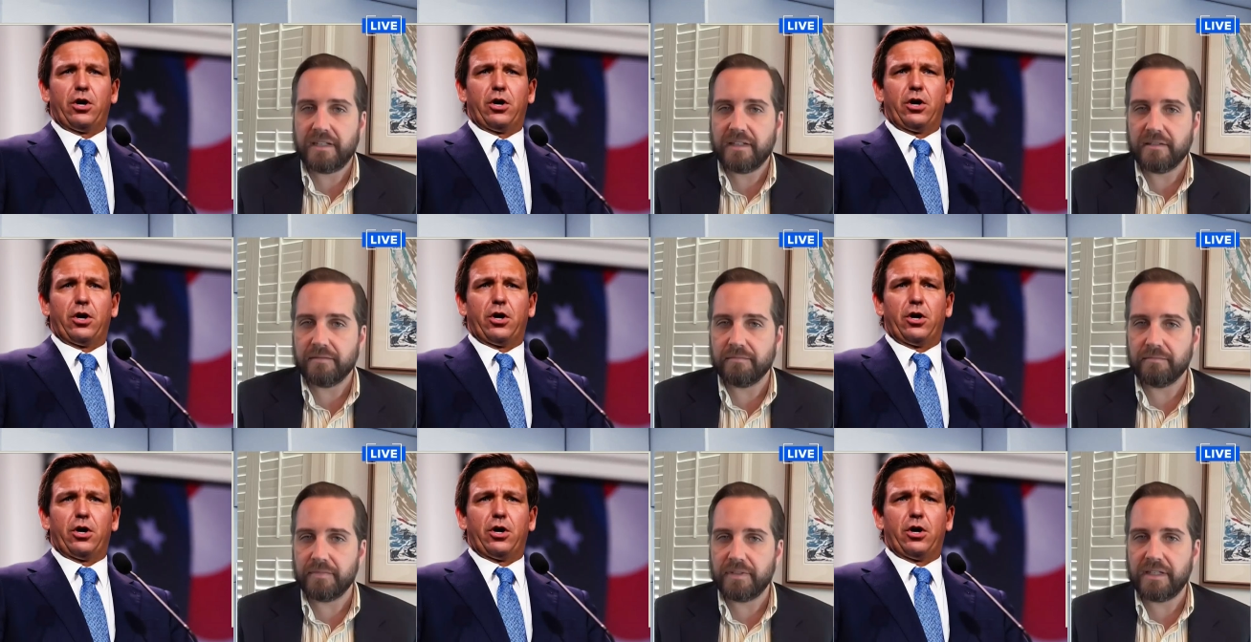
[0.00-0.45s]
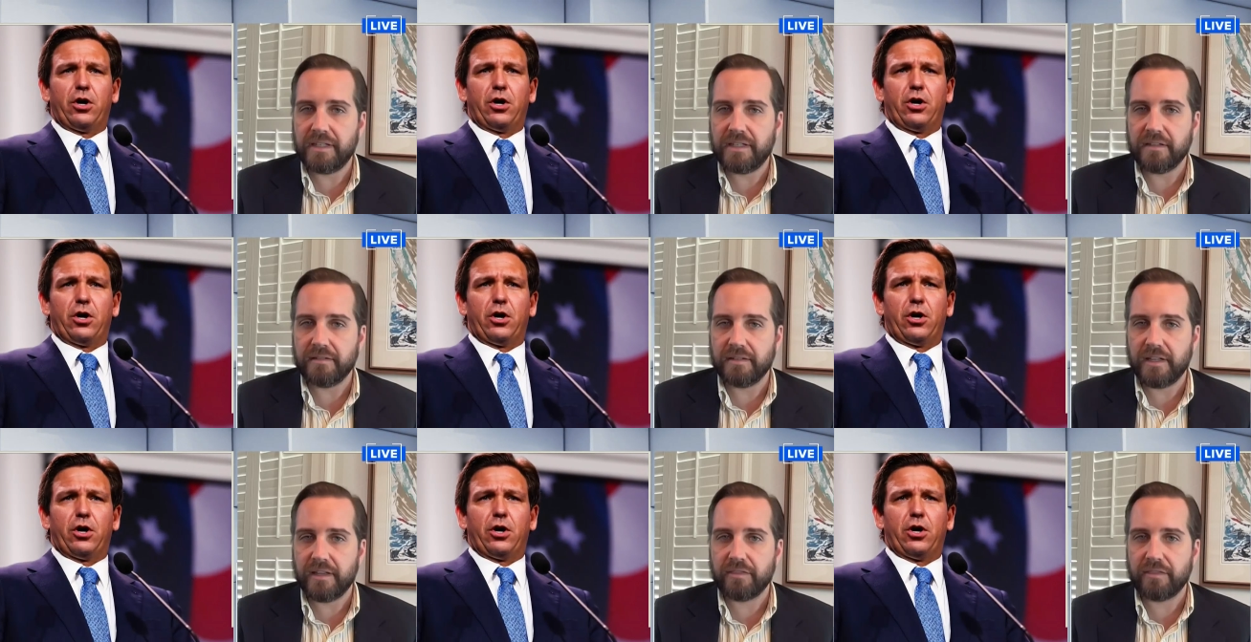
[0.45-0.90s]
Speaker 1: can he
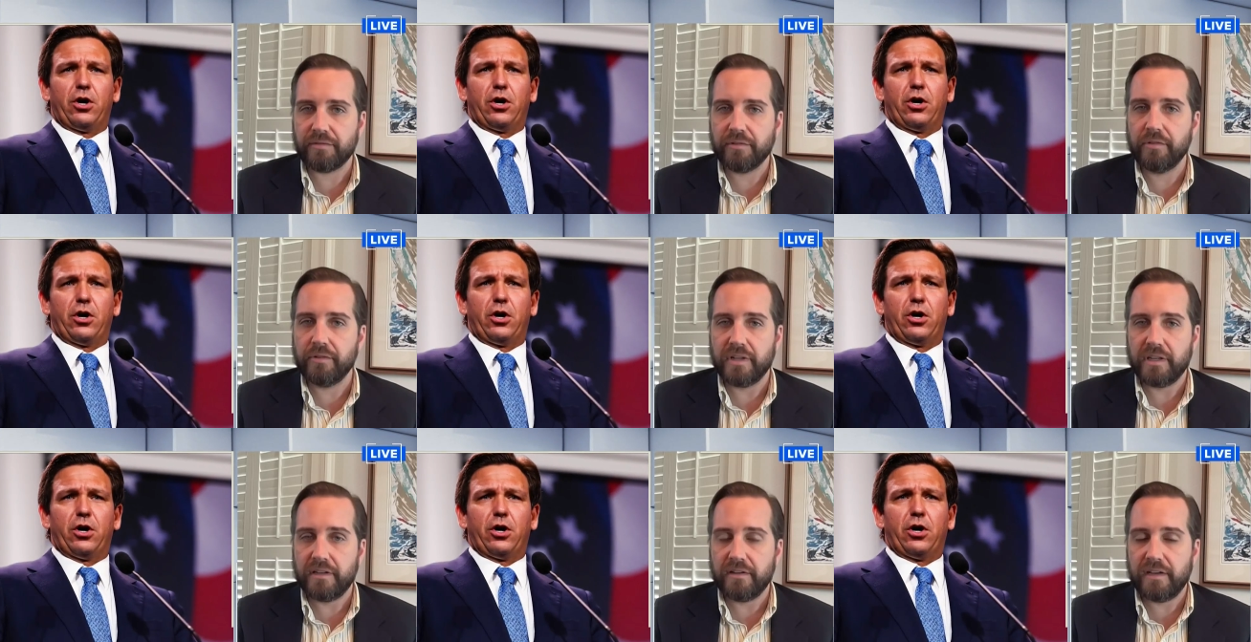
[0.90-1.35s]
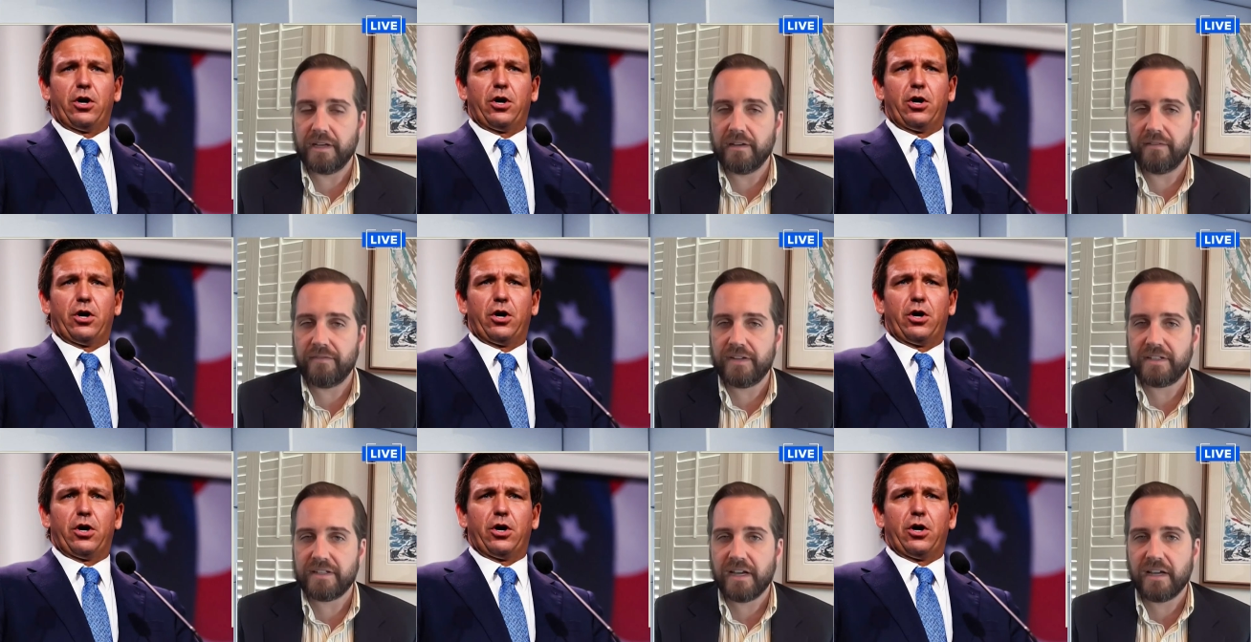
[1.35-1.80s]
can get through it. And
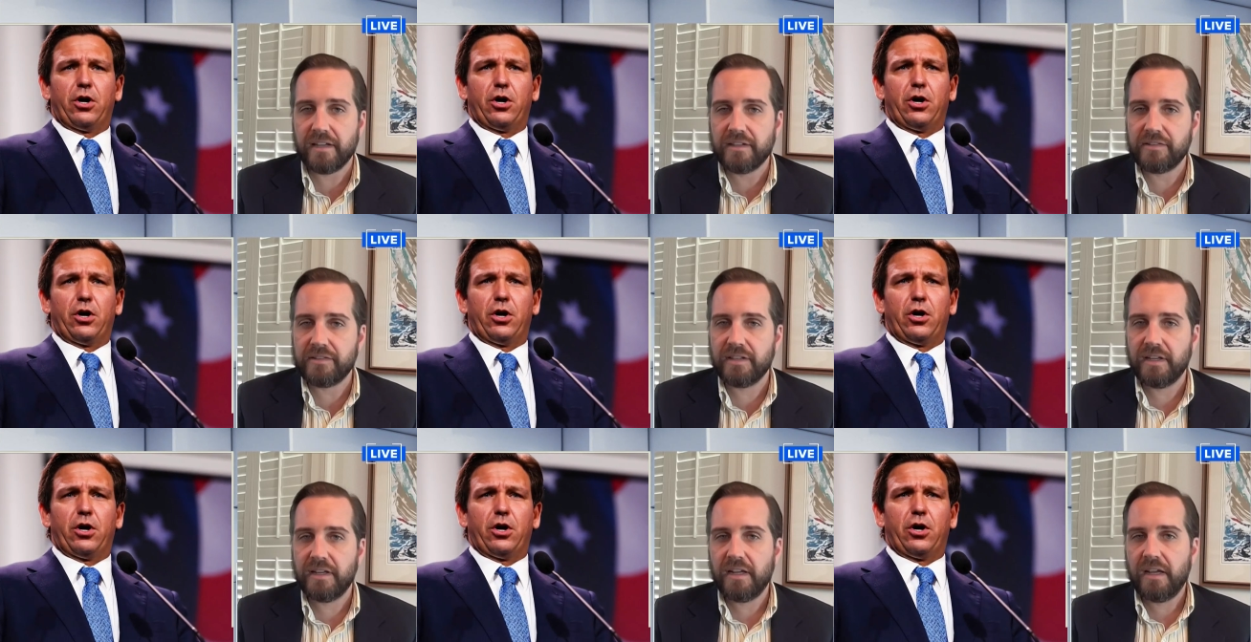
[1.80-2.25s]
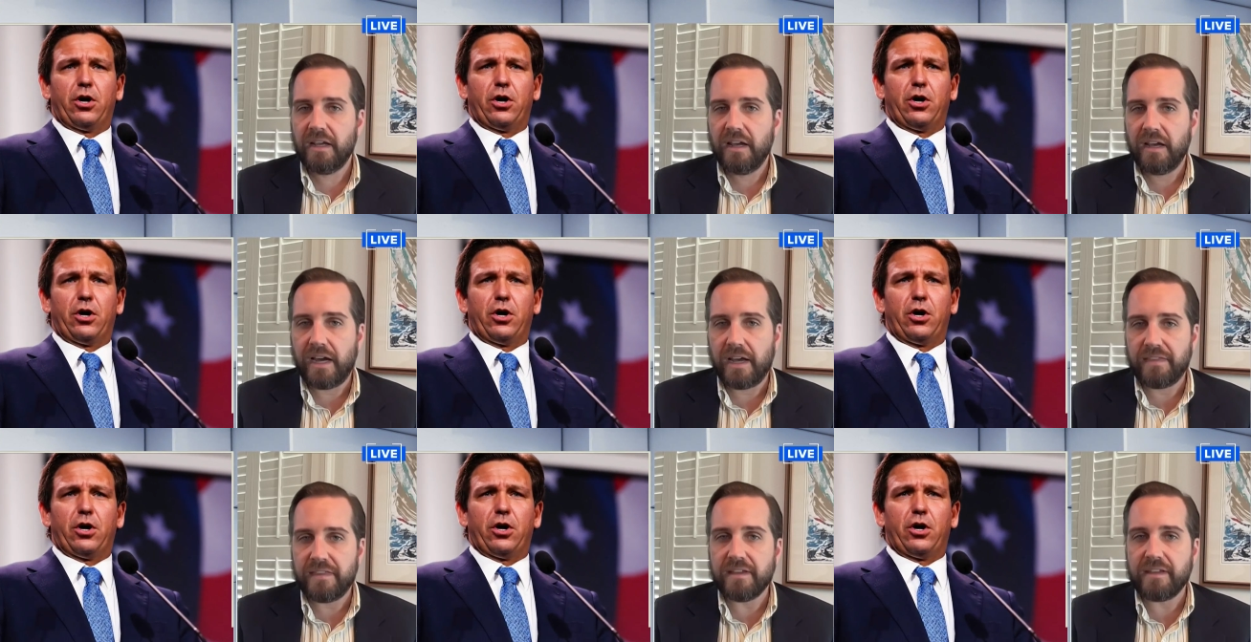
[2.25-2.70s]
if he does,
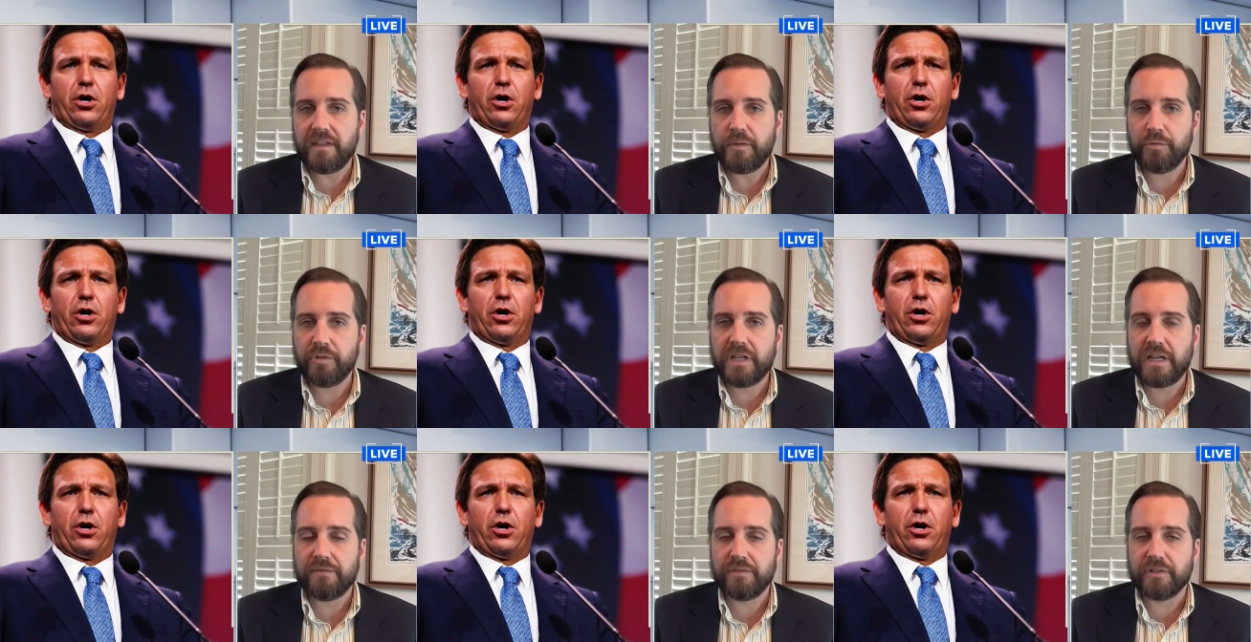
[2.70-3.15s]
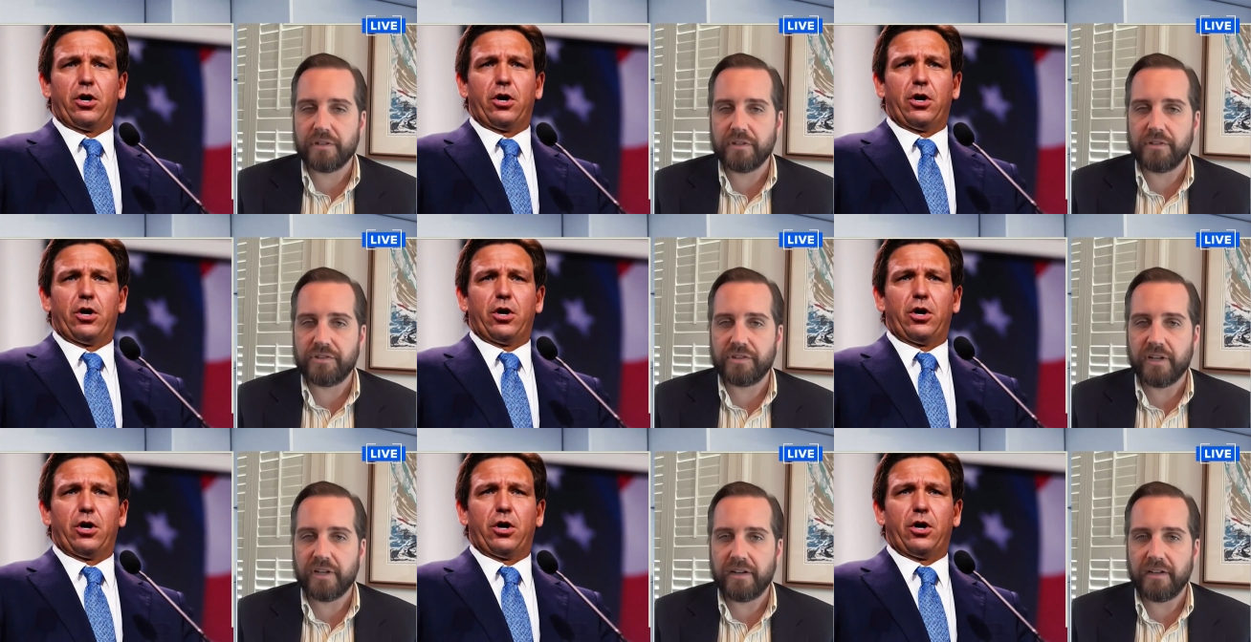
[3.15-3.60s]
I think he would have a
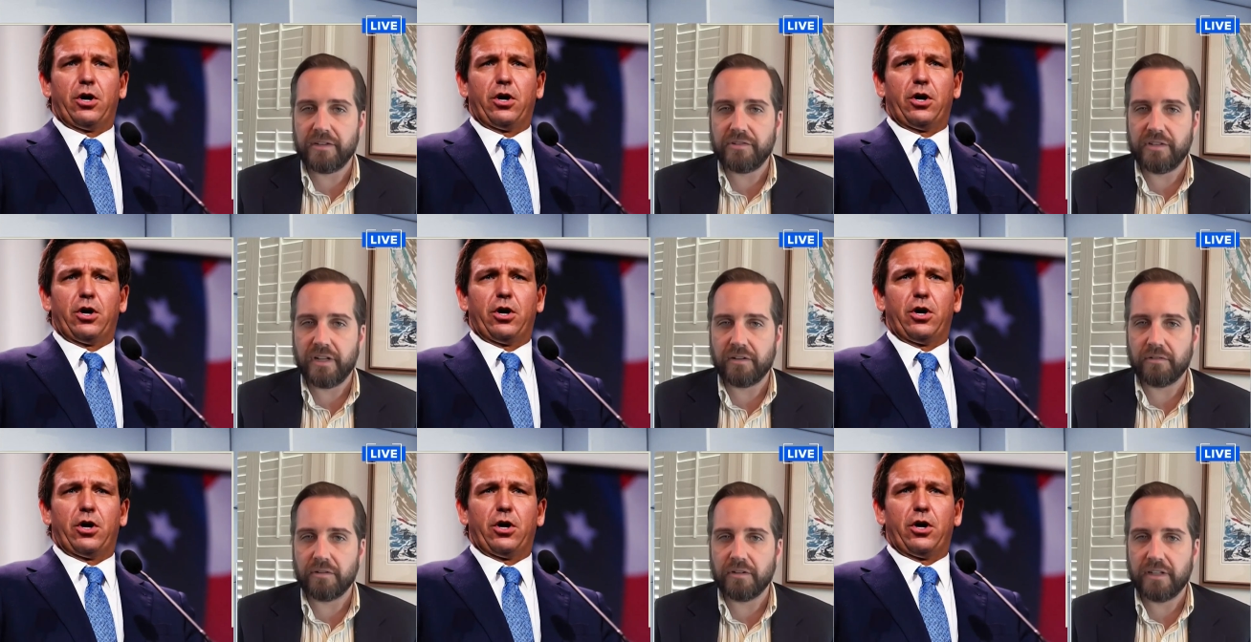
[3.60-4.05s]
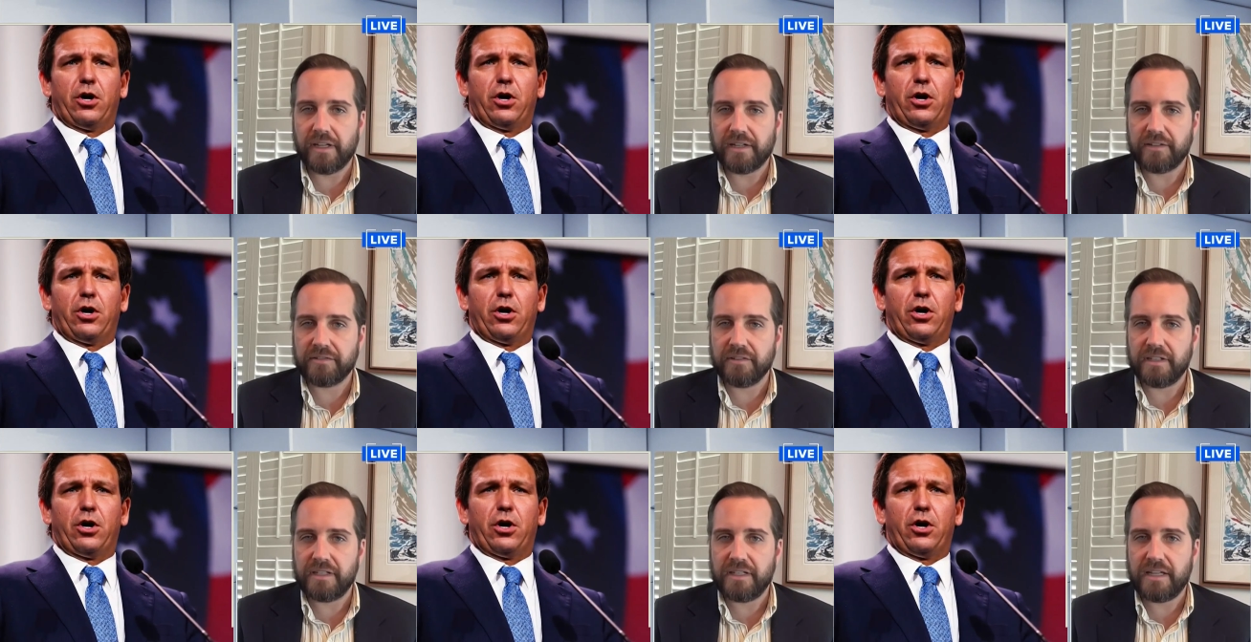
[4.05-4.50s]
good shot in a general
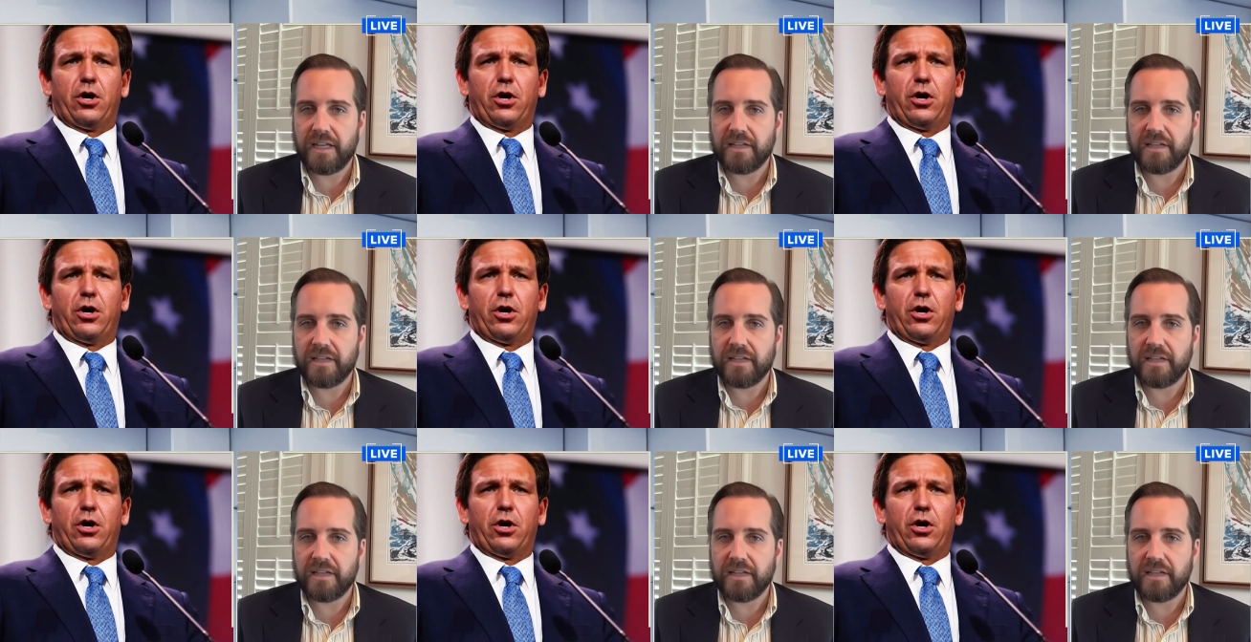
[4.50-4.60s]
election. He